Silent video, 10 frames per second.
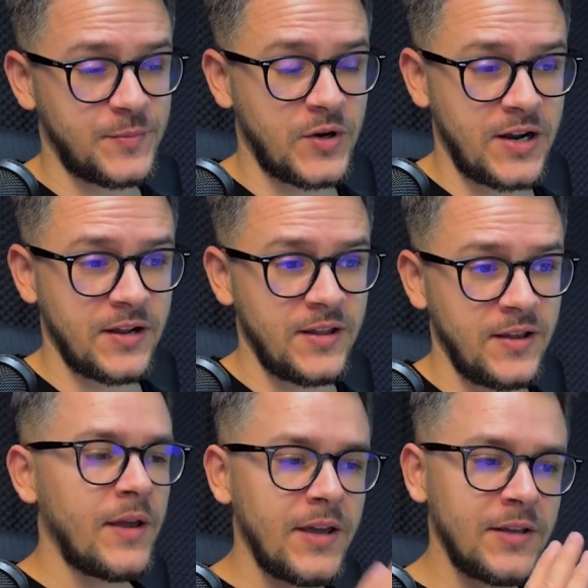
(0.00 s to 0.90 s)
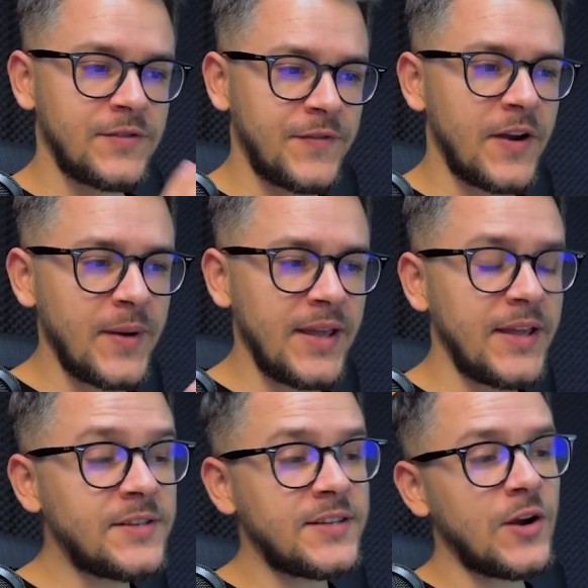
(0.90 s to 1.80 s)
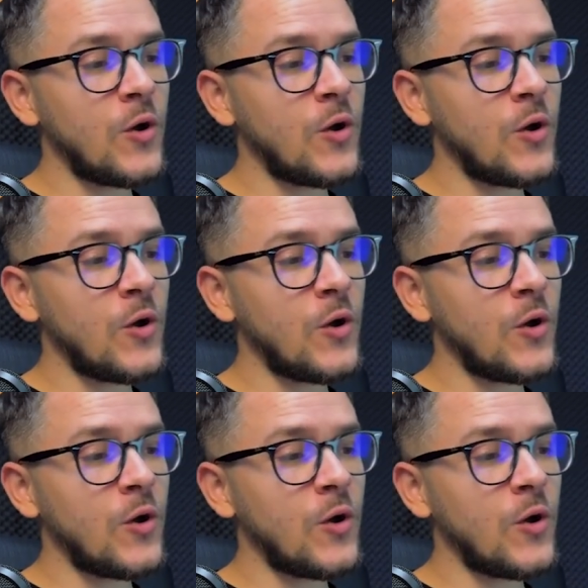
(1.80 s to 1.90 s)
product. It's very easy.